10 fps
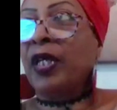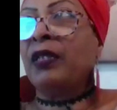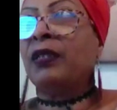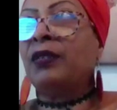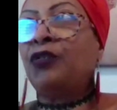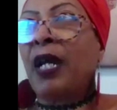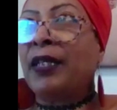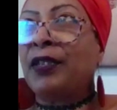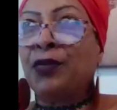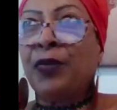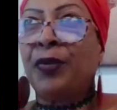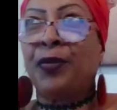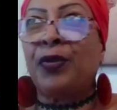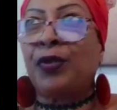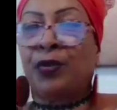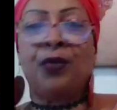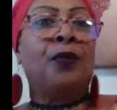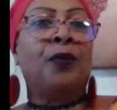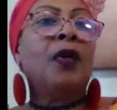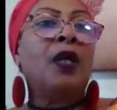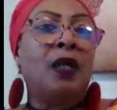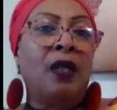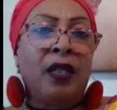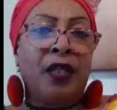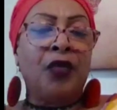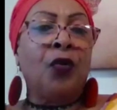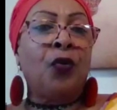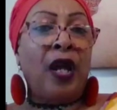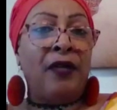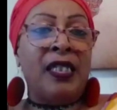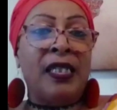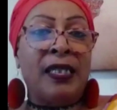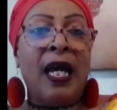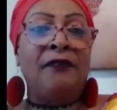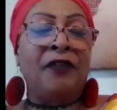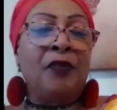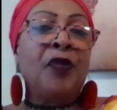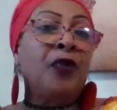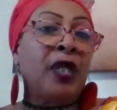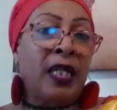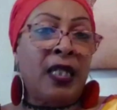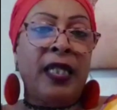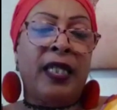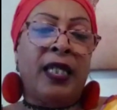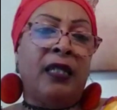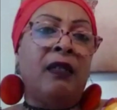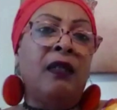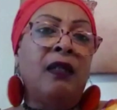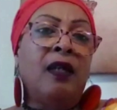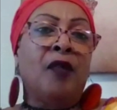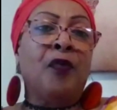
We can try and do it through Zoom, you know, where it's live and people can click in.